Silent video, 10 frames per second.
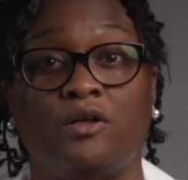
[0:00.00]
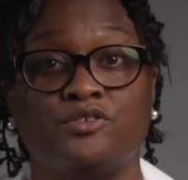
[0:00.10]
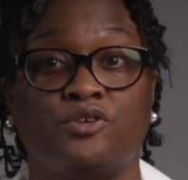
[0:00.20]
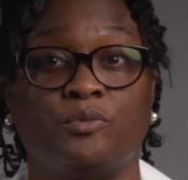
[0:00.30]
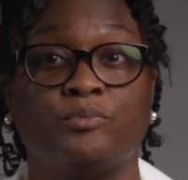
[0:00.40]

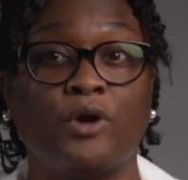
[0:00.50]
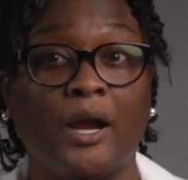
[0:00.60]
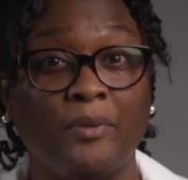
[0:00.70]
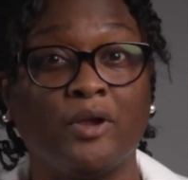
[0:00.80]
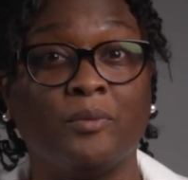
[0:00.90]
Also,
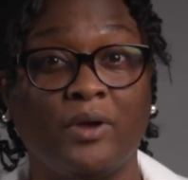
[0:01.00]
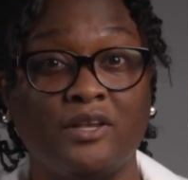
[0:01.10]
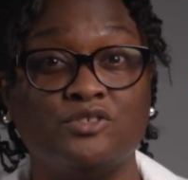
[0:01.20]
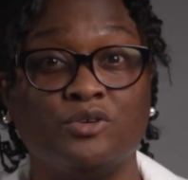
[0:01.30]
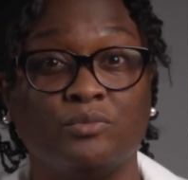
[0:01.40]
primary
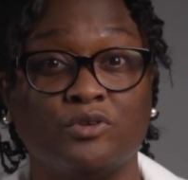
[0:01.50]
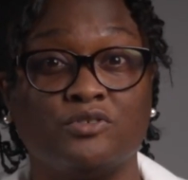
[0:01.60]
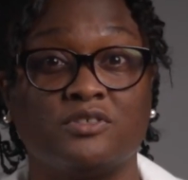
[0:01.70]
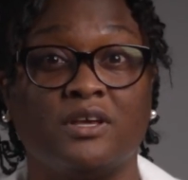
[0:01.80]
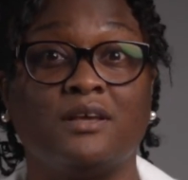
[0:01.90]
brain
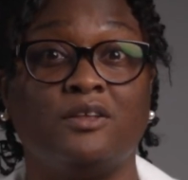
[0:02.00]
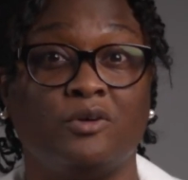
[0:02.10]
tumors like